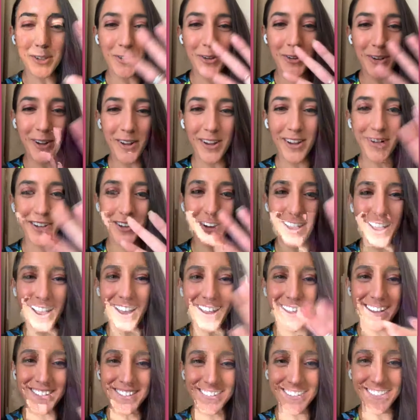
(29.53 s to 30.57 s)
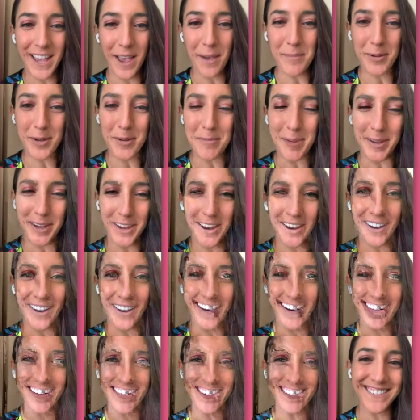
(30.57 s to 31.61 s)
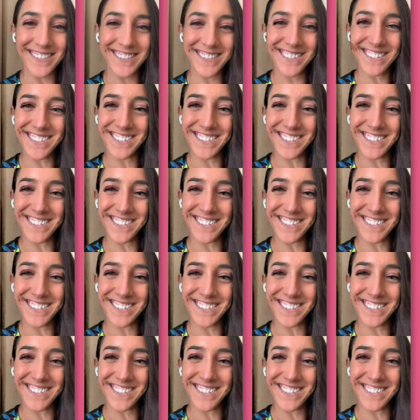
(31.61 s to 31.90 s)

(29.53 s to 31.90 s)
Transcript: What's going on, you guys? Happy to be here.